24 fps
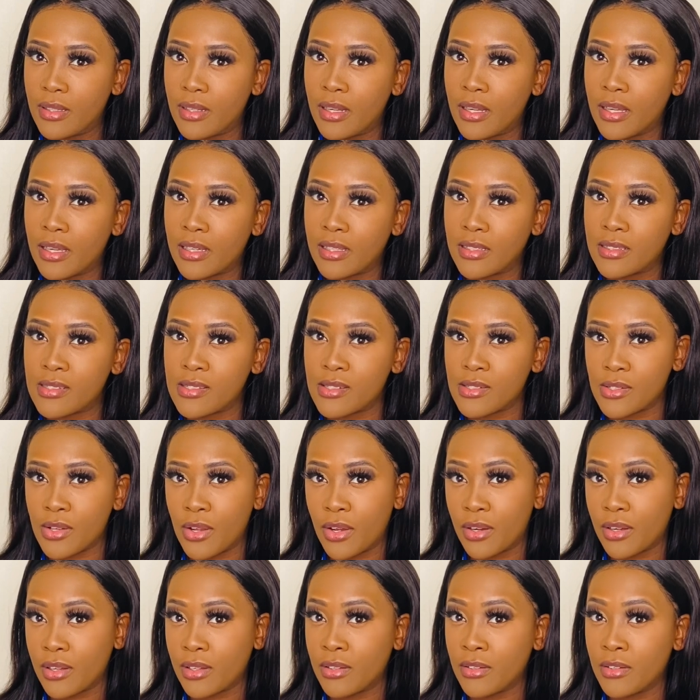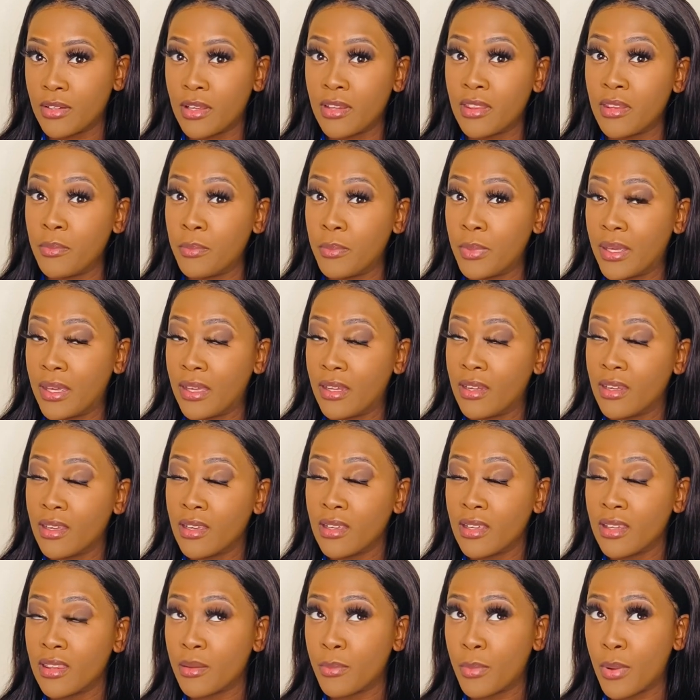Like, it's not. In the
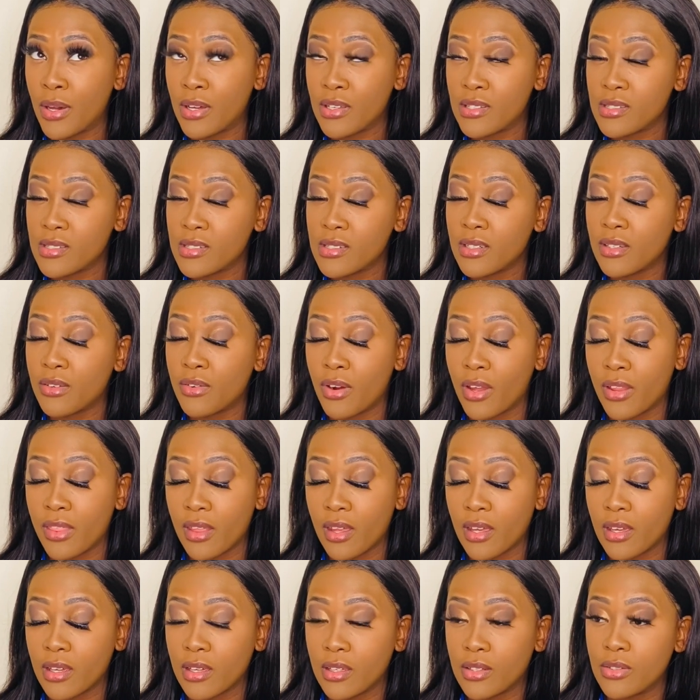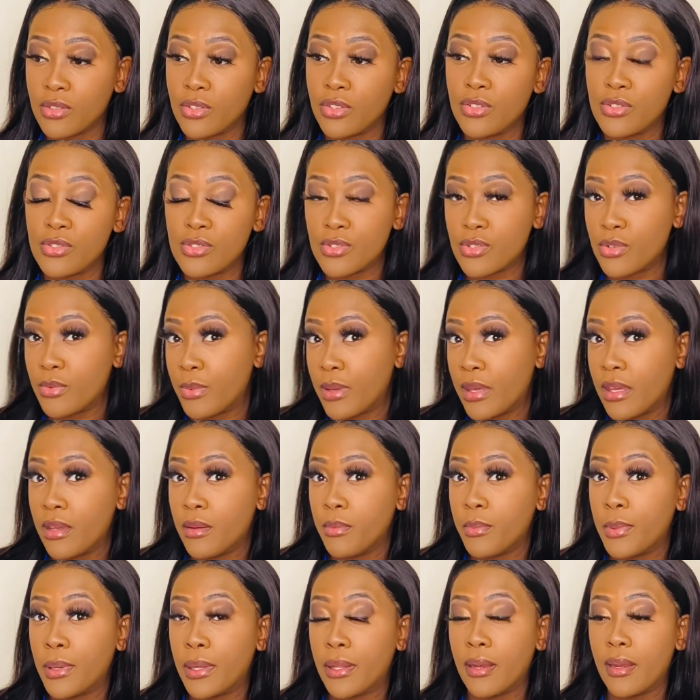beginning, in the past, rather, it used to
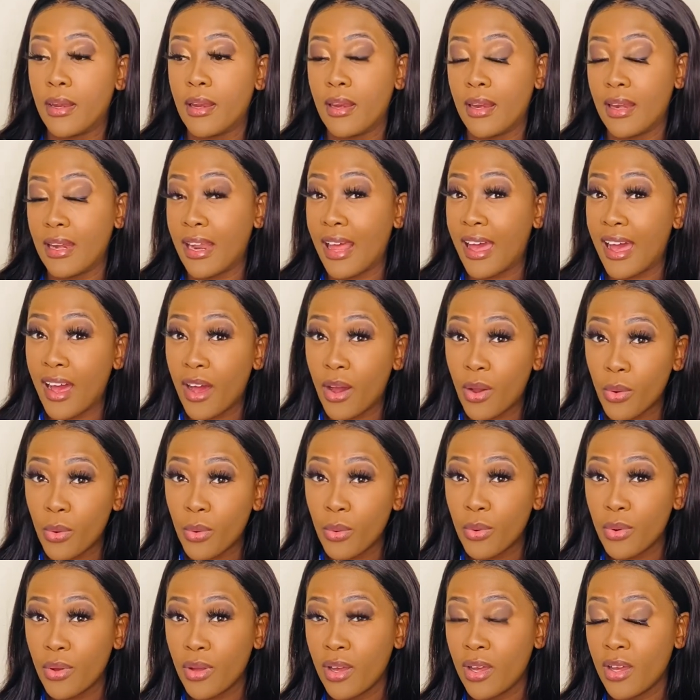be, but now